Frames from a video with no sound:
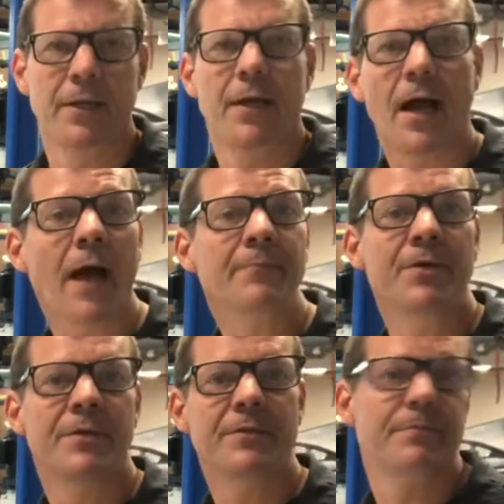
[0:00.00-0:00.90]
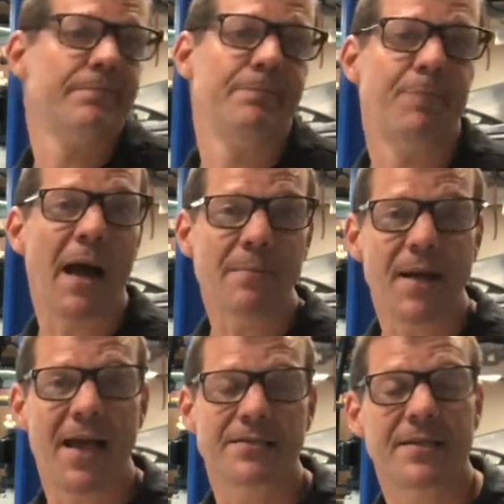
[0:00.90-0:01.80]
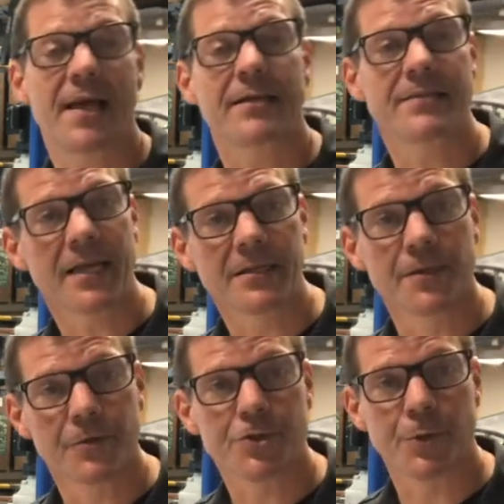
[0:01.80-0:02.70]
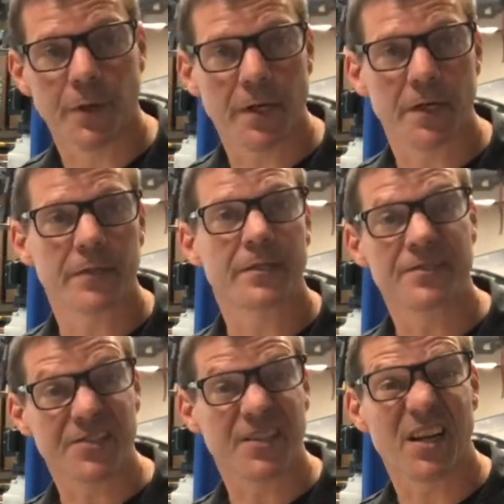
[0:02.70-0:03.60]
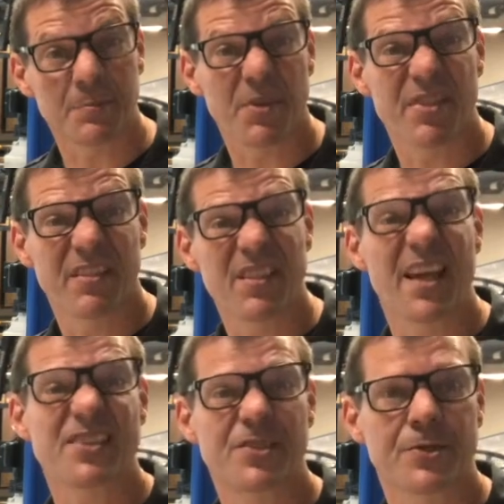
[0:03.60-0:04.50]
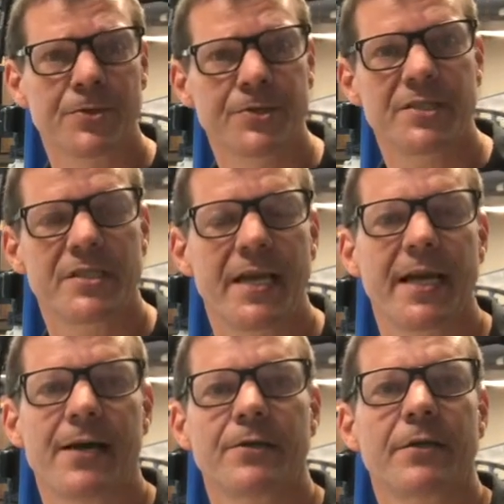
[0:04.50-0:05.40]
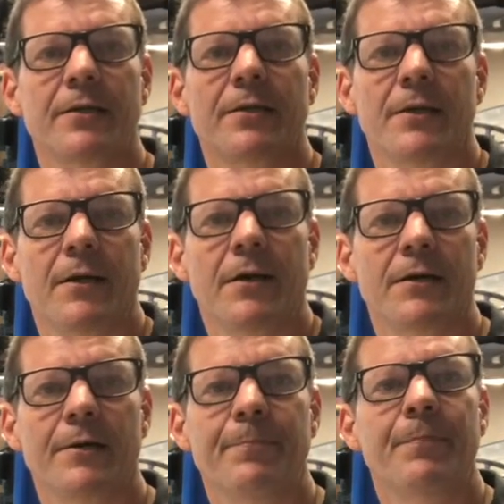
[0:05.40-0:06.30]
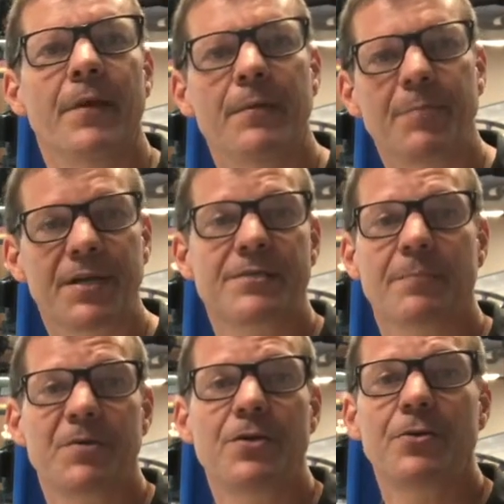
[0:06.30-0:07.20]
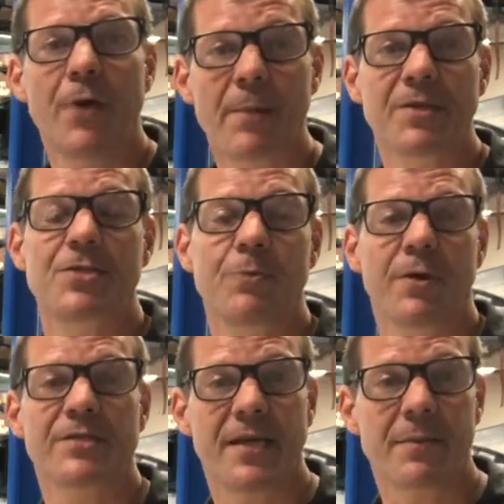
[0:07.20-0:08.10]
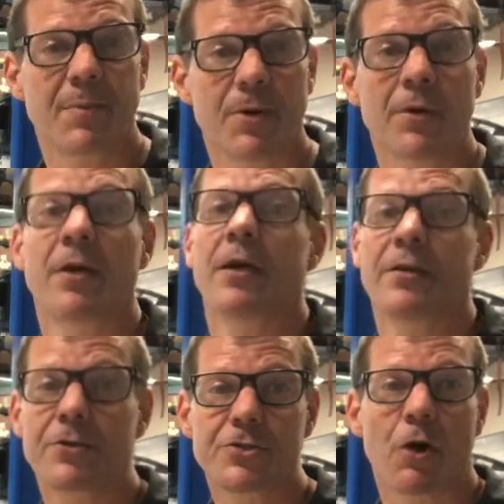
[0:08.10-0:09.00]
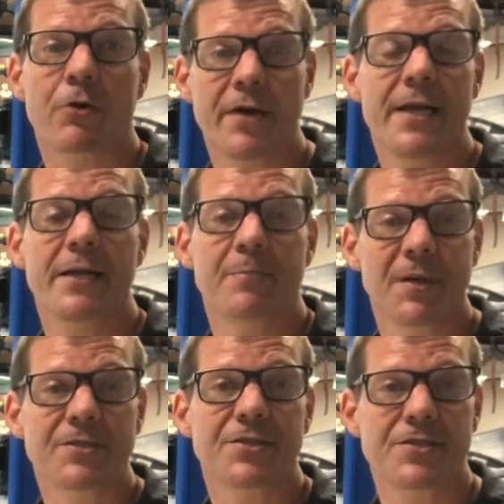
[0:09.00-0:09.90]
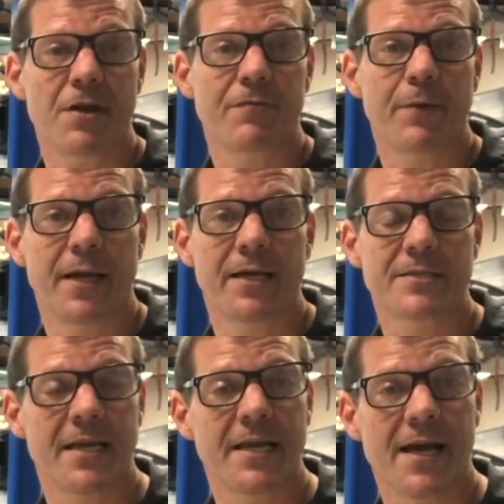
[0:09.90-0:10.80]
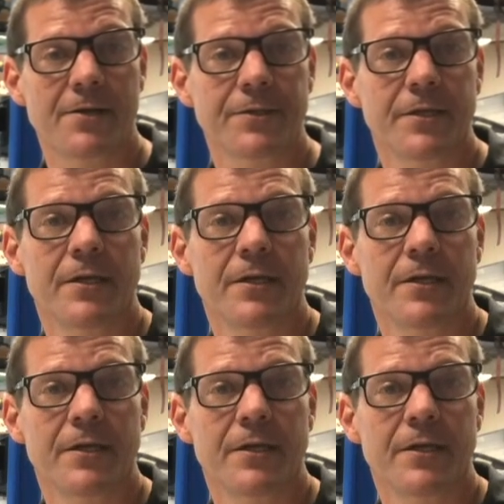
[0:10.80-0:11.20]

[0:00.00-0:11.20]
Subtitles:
I'm going to bypass that and take a little shortcut because there's a couple less screws to take out. But it's up to you how much you want to take apart. There's already a bunch of stuff we got to take out.